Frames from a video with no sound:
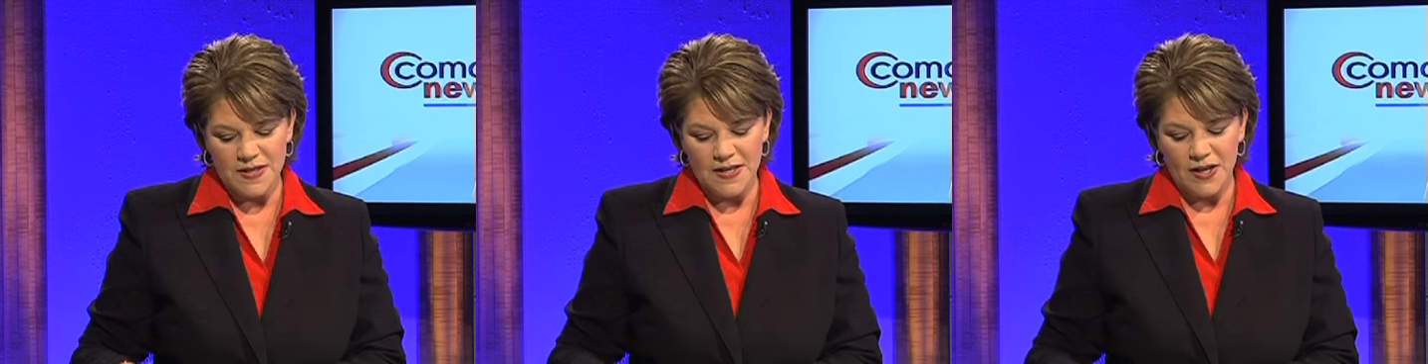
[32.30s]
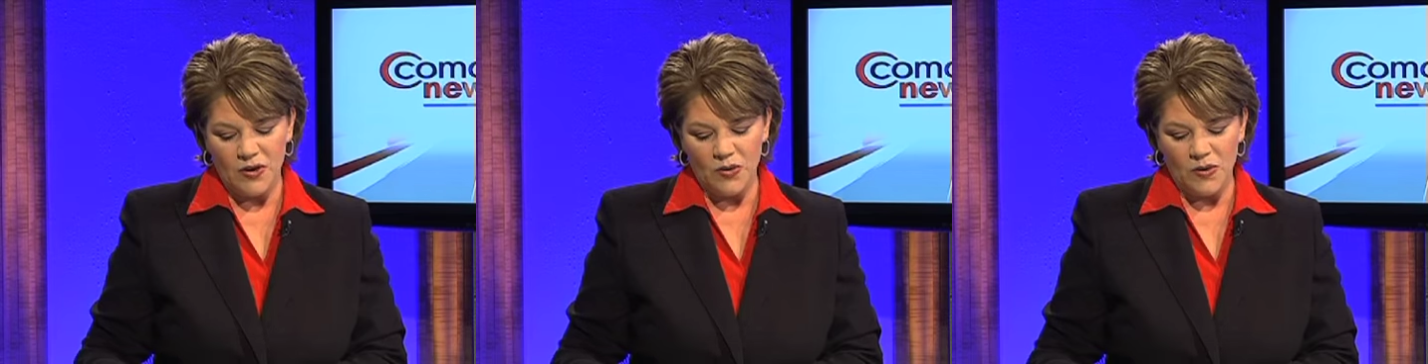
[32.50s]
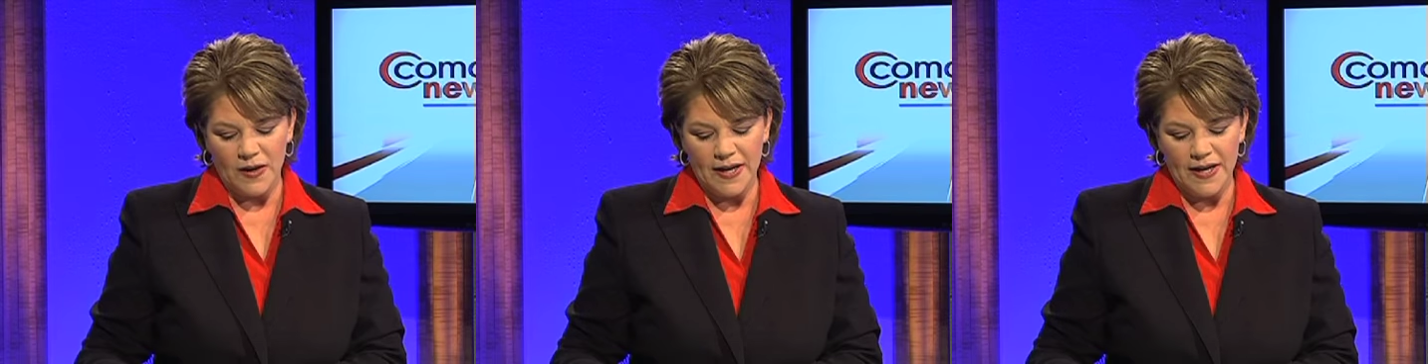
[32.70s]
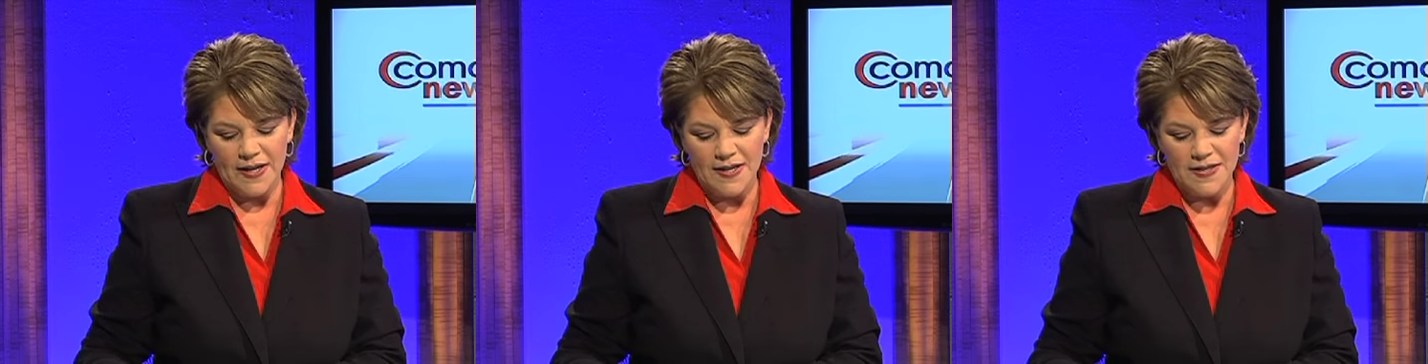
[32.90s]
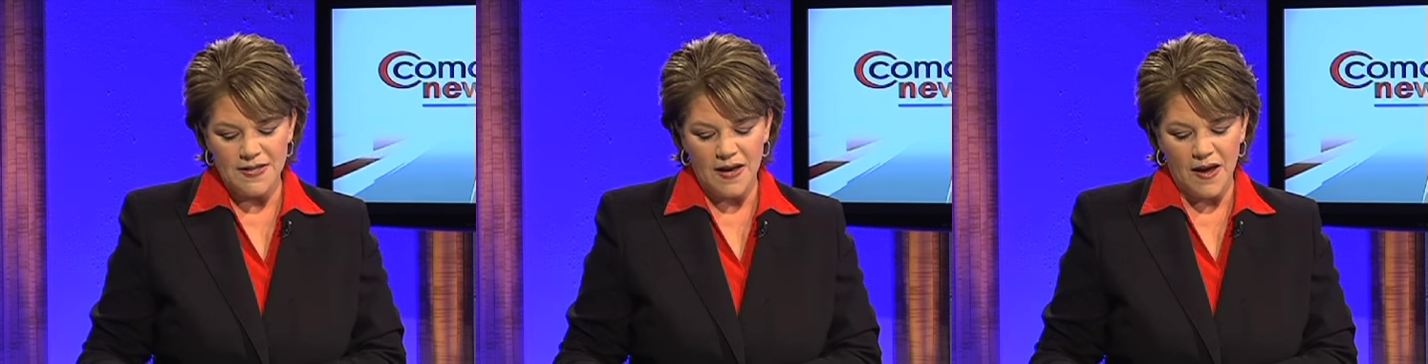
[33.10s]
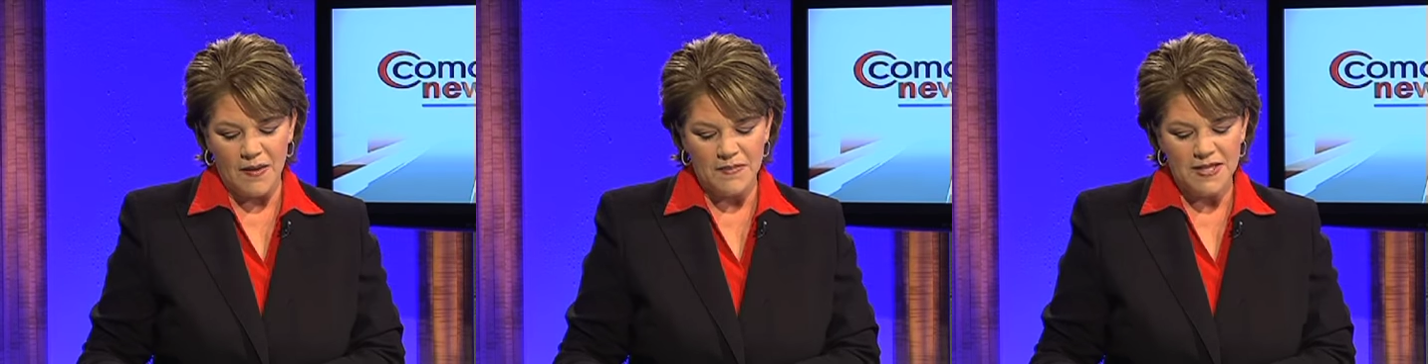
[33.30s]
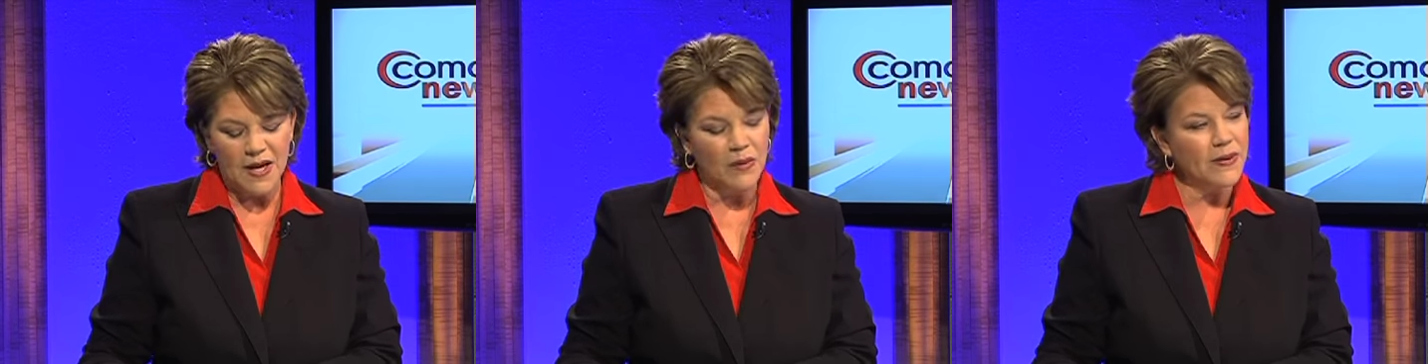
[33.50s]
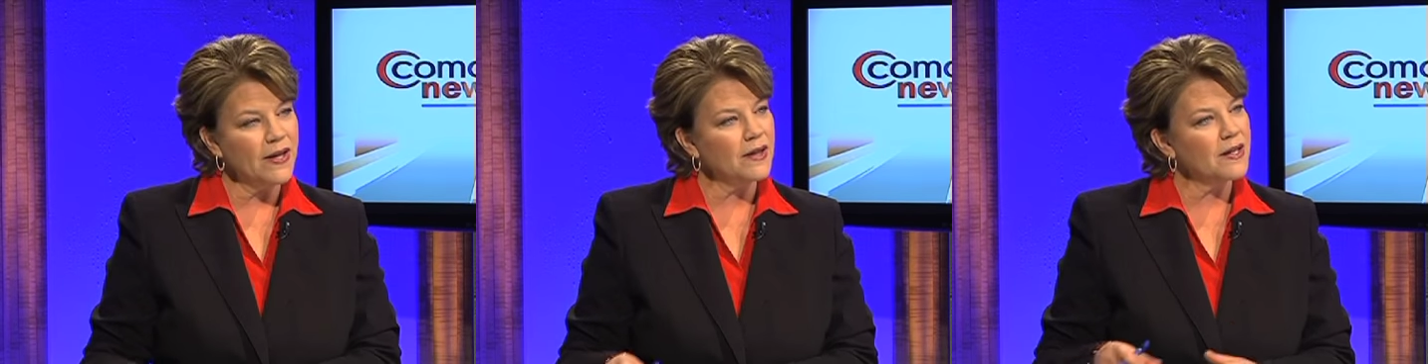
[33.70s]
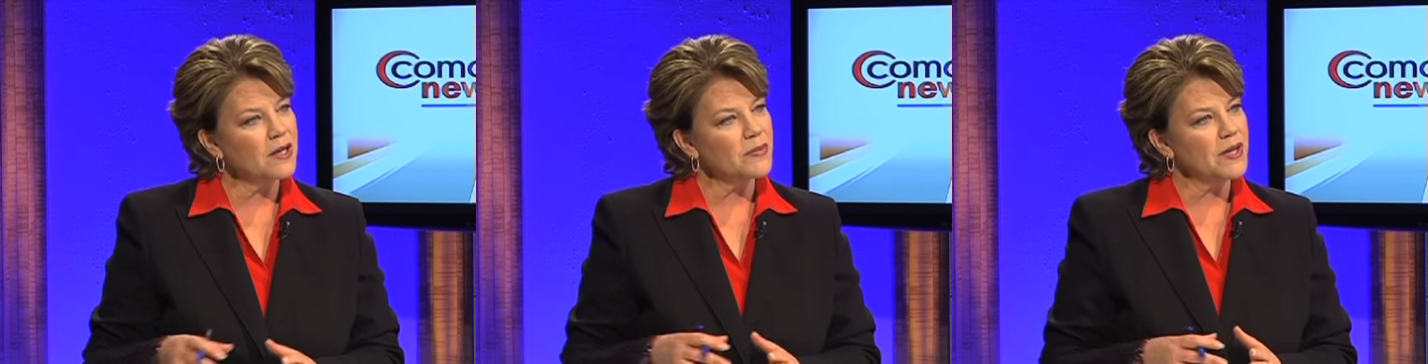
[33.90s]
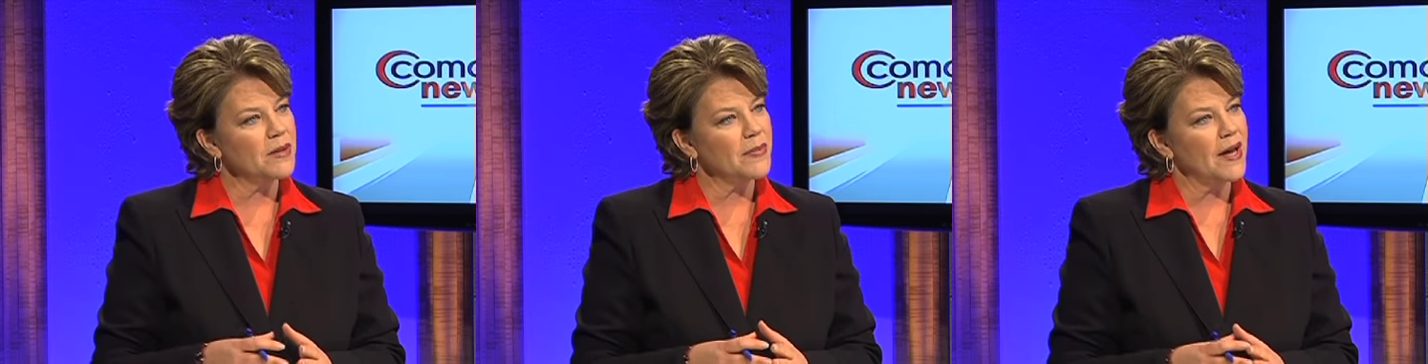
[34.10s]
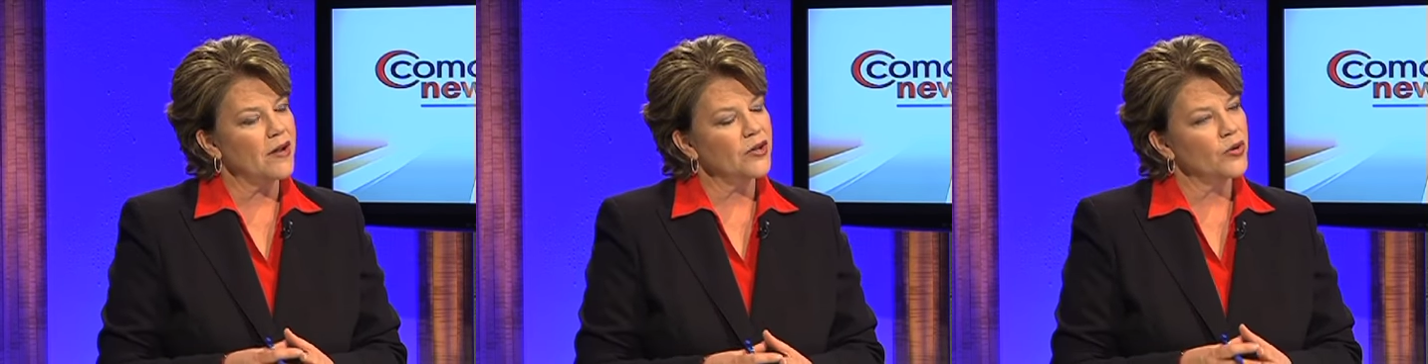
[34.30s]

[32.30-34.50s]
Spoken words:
SECOR is. Tell me a little bit about